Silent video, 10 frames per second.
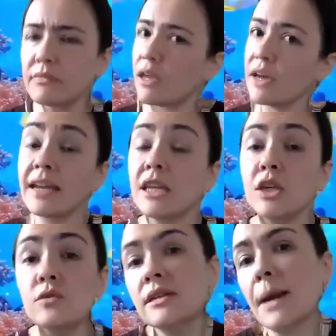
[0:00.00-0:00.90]
again
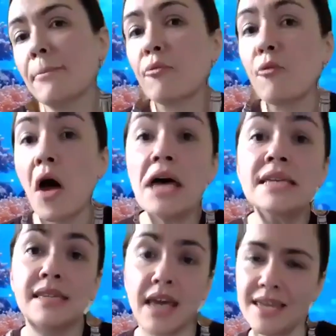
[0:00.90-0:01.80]
using a
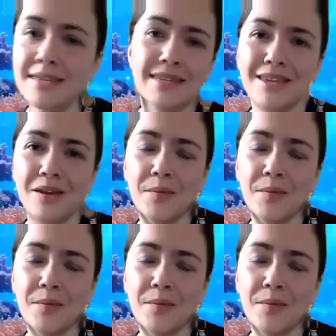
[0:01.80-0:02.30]
process